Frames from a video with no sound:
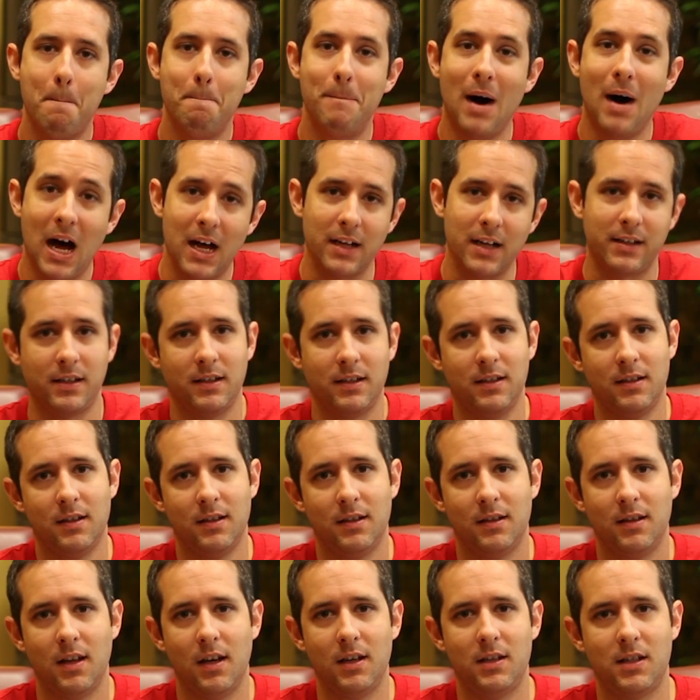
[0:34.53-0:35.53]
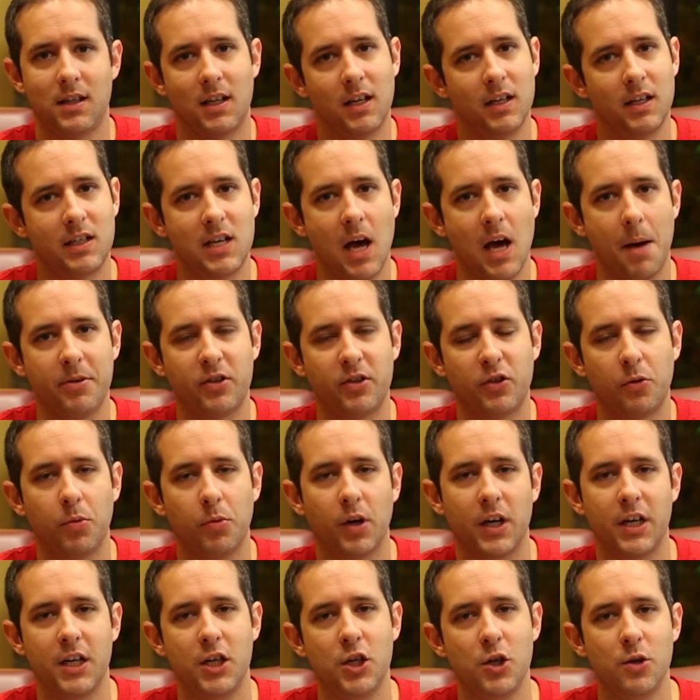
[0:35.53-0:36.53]
But that isn't going to stop us from
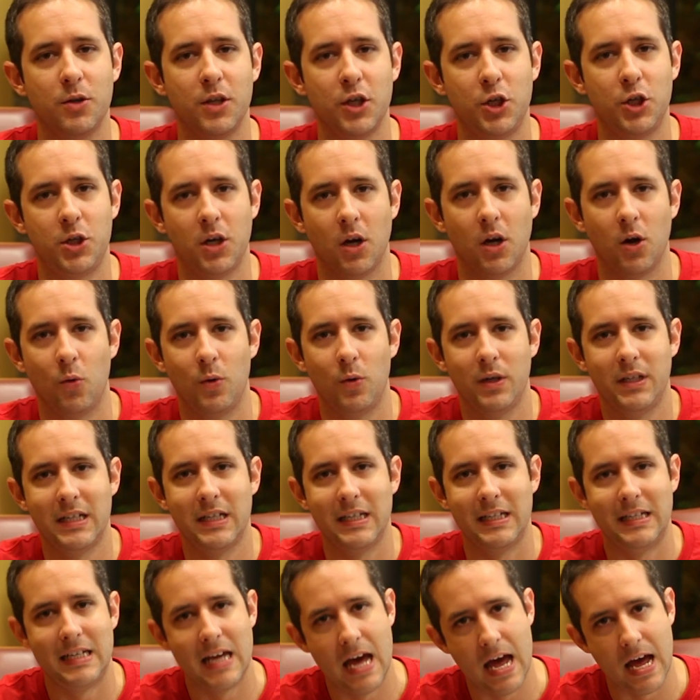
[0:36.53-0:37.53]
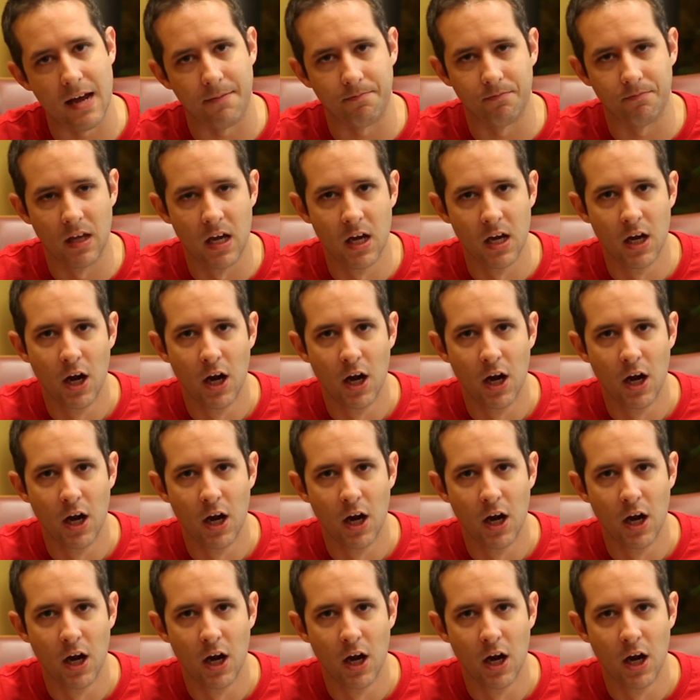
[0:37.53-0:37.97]
bringing you the show today.